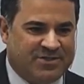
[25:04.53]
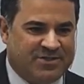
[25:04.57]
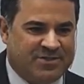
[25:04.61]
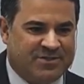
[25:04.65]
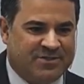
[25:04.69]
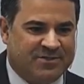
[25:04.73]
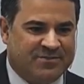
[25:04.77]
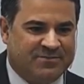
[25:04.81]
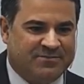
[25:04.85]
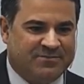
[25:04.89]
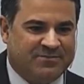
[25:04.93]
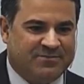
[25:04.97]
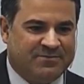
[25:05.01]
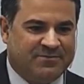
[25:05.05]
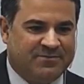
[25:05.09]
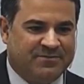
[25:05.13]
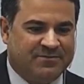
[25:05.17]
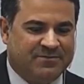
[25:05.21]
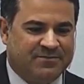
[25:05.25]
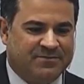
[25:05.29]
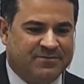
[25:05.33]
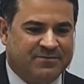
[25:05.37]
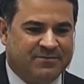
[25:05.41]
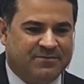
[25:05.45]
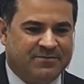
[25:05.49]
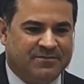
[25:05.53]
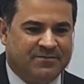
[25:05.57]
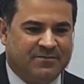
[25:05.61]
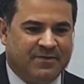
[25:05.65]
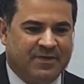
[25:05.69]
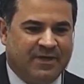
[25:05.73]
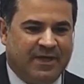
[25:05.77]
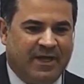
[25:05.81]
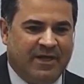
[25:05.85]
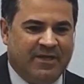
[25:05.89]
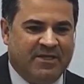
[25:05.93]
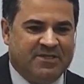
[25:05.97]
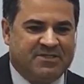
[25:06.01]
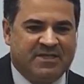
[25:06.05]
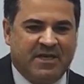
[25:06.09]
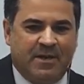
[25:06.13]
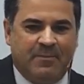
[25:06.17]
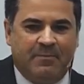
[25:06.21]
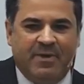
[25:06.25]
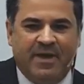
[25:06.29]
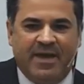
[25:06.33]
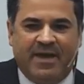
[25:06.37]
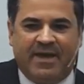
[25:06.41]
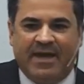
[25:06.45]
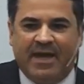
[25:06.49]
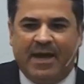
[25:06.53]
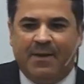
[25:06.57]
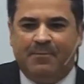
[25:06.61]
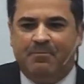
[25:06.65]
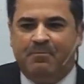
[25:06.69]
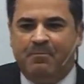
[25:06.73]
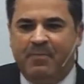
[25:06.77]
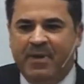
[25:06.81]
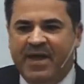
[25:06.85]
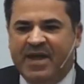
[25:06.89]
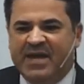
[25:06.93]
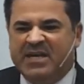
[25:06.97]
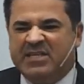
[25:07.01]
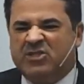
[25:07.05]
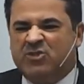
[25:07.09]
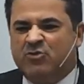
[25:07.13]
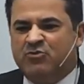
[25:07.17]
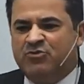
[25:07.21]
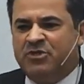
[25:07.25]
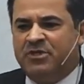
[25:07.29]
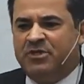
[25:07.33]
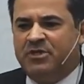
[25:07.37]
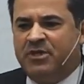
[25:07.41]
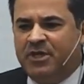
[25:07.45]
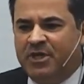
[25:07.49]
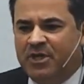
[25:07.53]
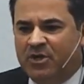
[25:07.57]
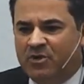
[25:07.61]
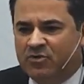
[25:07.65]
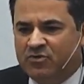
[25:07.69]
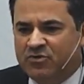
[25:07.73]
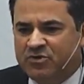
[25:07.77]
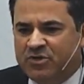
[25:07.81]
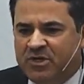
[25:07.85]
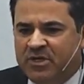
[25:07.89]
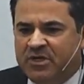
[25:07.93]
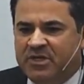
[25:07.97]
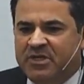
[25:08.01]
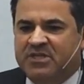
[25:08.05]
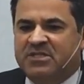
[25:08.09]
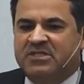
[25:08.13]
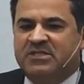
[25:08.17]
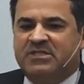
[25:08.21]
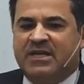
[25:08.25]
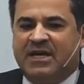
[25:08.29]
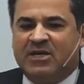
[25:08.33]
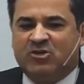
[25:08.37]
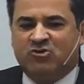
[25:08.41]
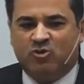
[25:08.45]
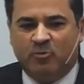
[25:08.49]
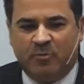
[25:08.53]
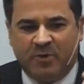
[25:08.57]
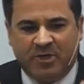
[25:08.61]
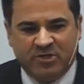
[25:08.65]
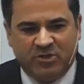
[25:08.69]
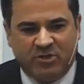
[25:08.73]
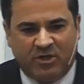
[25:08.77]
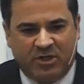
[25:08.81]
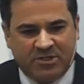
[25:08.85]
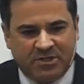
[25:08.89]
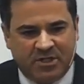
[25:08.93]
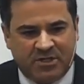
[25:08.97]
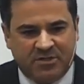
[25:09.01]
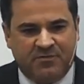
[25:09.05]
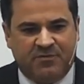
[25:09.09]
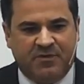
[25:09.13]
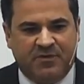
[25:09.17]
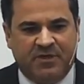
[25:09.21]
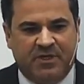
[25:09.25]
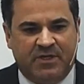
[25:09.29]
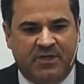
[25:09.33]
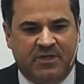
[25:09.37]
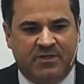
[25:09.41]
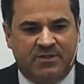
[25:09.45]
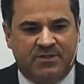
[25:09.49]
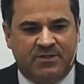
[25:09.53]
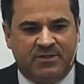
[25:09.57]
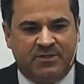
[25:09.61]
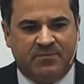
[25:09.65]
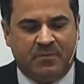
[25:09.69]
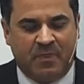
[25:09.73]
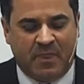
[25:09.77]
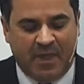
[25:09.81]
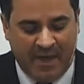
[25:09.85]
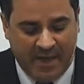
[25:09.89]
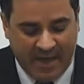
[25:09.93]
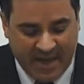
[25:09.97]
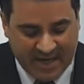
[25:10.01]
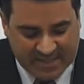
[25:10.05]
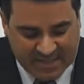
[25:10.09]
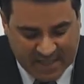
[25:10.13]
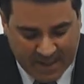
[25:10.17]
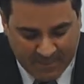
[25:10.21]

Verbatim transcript: And that's what brings peace to us. To know that the blessing of God is upon our lives.